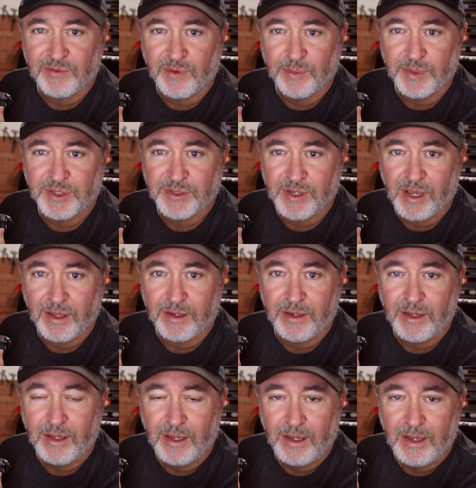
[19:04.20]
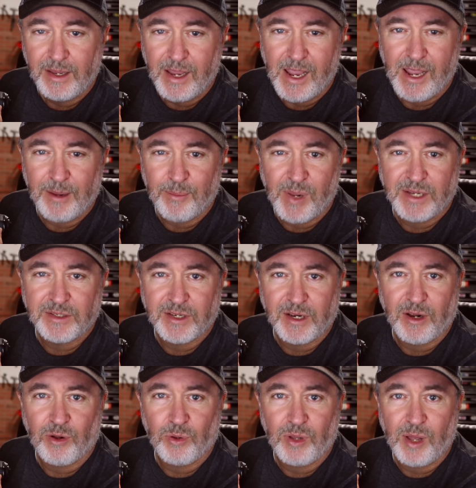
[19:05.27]
from the sun and makes it
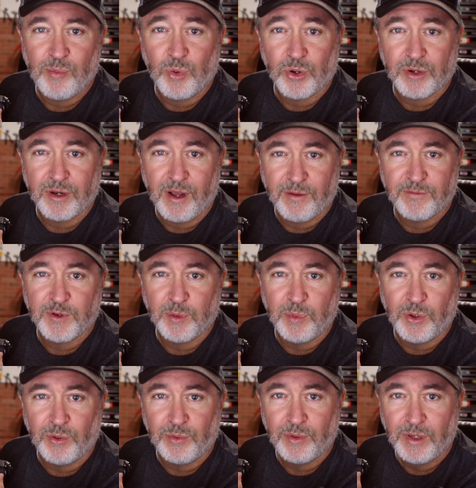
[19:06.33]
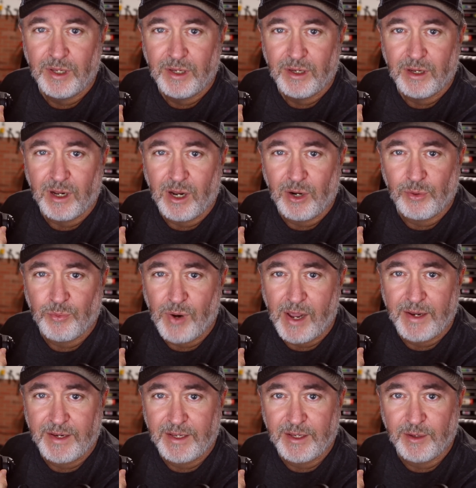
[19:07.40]
a whole lot more comfortable
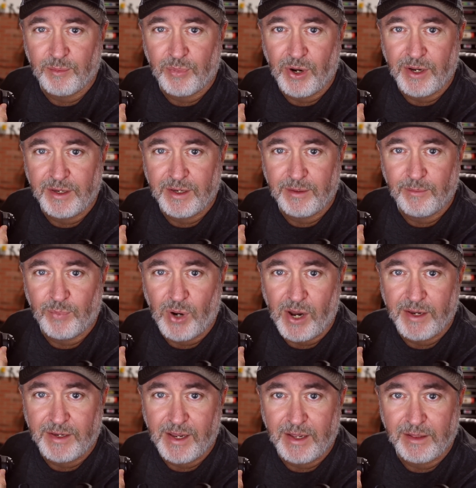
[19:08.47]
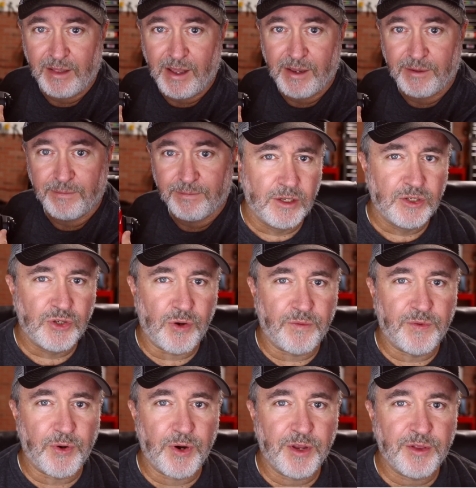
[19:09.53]
riding in bright daylight. So
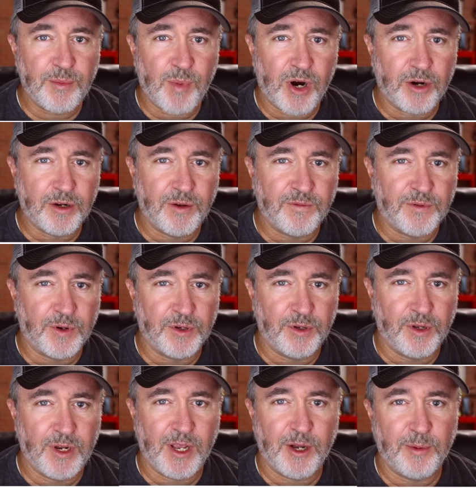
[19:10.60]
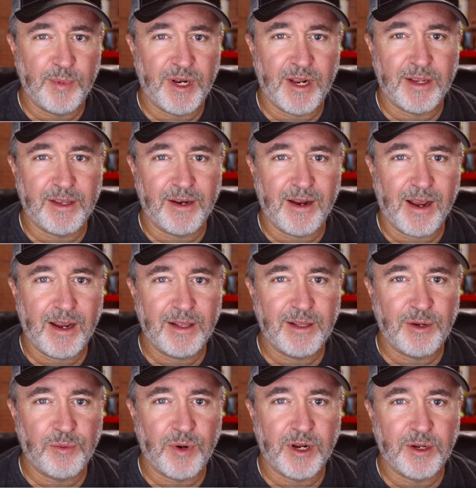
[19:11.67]
if you're in the market for a good helmet, I can
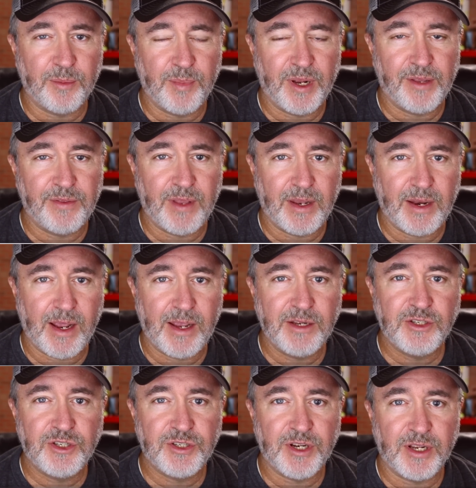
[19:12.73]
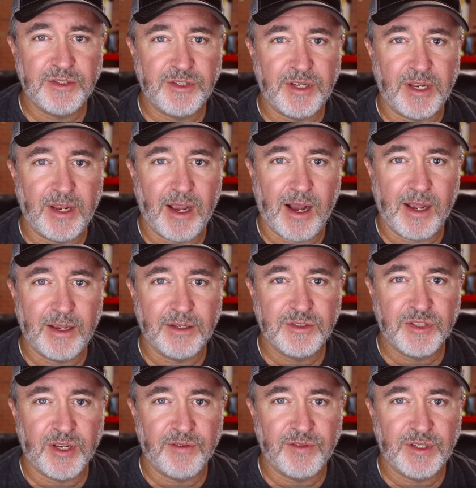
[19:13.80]
highly recommend that HJC
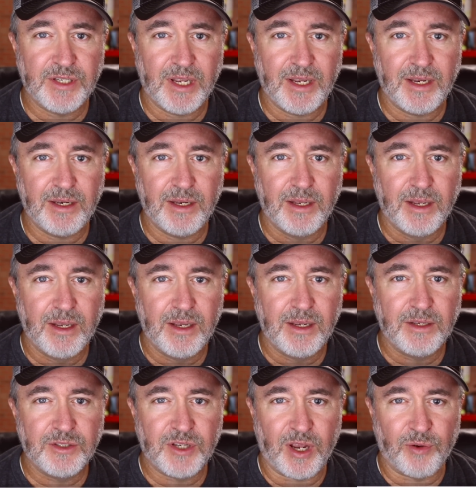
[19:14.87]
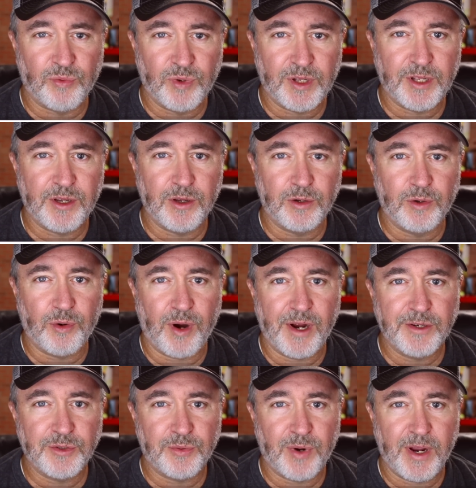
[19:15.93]
IS-17. It's got really good
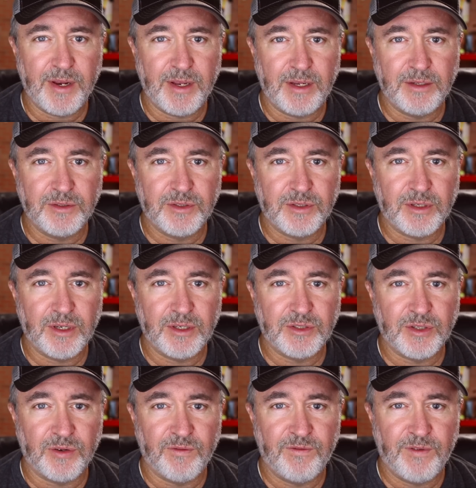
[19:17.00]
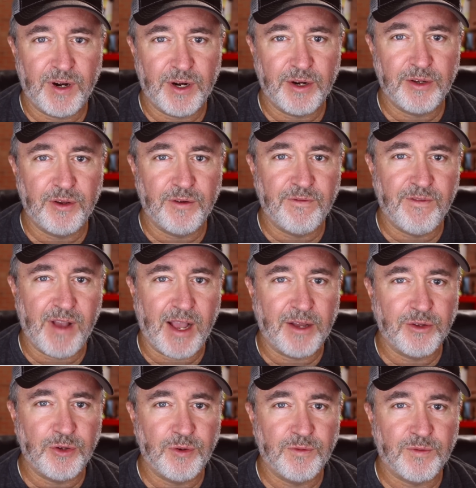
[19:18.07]
crash ratings. It's a very good
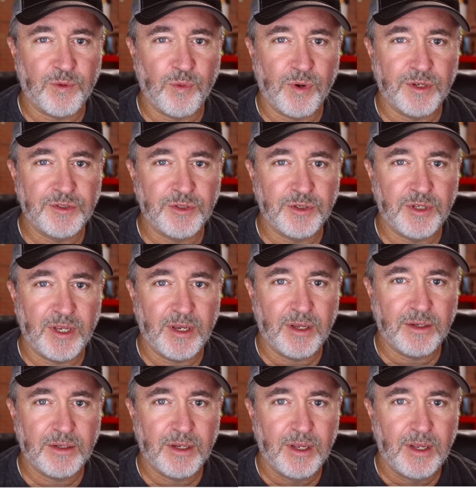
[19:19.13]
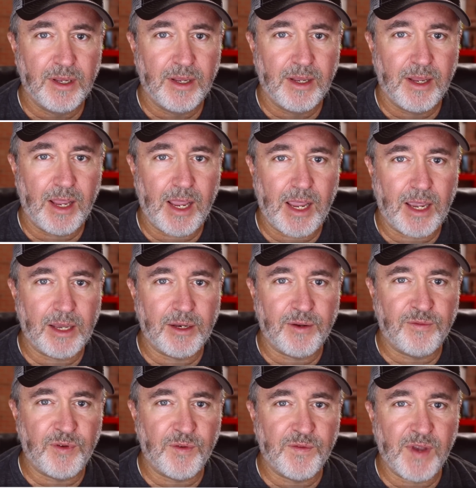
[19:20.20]
value for what you get. And
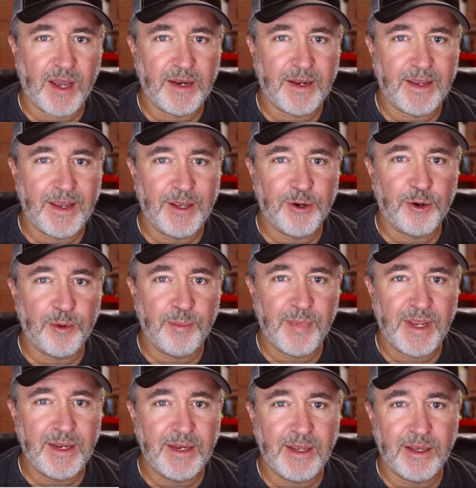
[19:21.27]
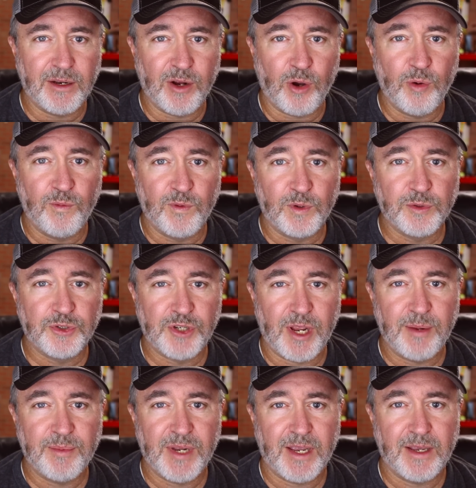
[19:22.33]
if you've got an intermediate oval
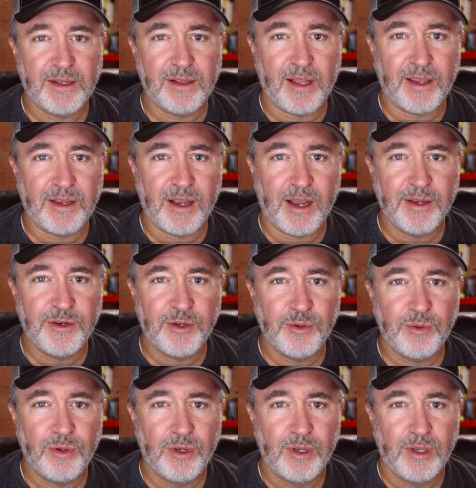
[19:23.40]
shaped head like I do,